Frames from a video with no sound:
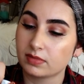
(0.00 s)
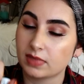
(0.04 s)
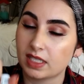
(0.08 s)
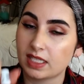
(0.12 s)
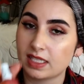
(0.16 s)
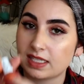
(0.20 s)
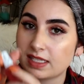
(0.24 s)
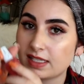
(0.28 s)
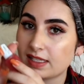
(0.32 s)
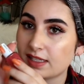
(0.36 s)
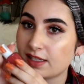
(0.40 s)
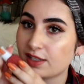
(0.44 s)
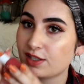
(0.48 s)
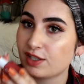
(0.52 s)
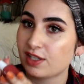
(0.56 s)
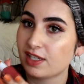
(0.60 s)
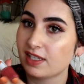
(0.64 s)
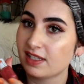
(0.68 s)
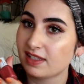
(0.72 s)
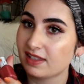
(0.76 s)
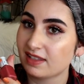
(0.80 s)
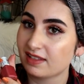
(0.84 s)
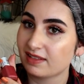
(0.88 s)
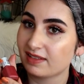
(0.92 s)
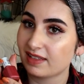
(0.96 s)
in
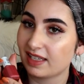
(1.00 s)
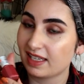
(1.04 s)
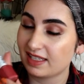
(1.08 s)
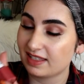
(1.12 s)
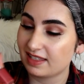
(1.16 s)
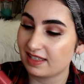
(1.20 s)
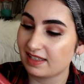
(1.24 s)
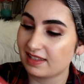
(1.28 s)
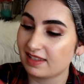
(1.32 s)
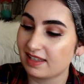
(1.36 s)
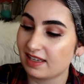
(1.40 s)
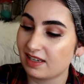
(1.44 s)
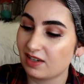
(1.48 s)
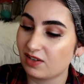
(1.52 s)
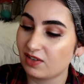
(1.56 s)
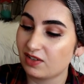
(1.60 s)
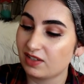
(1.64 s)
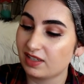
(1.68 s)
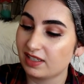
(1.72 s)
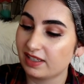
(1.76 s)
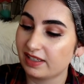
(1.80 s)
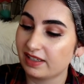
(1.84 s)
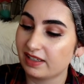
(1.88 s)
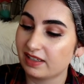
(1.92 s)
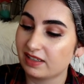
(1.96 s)
Stitches, as I said
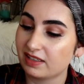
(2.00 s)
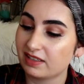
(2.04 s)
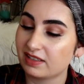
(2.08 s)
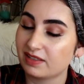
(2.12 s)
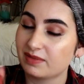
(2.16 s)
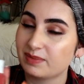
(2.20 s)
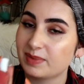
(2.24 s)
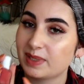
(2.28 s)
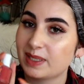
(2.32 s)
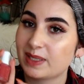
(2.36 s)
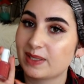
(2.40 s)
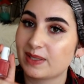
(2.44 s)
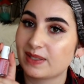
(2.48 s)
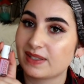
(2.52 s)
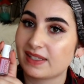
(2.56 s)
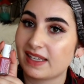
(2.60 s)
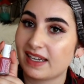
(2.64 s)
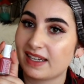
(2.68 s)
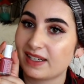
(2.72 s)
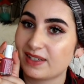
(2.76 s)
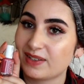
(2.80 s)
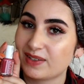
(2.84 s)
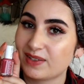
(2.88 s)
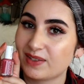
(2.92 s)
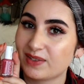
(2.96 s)
earlier, because
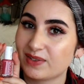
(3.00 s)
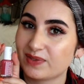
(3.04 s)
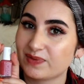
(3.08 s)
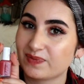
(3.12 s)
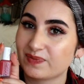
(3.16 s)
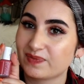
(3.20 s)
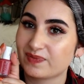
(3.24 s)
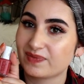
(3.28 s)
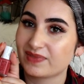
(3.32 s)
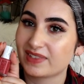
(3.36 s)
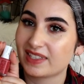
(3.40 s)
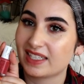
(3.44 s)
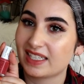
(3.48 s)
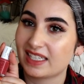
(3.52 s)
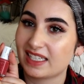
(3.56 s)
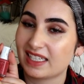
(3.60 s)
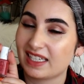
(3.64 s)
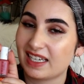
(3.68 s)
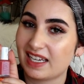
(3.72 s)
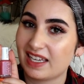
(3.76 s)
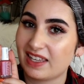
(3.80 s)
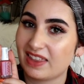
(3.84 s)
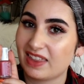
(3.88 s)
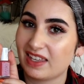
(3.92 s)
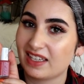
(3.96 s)
I don't know,
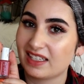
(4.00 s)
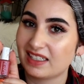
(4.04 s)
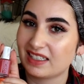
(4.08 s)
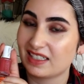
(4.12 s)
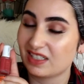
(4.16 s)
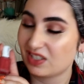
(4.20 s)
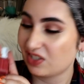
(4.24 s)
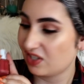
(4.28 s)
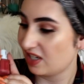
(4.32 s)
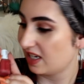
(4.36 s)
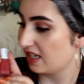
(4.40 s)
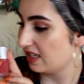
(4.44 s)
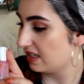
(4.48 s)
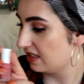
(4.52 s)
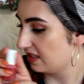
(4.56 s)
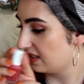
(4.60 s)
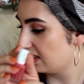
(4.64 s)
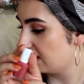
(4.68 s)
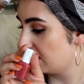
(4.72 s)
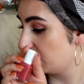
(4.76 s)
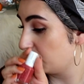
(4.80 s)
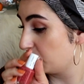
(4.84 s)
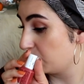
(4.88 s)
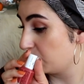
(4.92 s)
I think the shade is the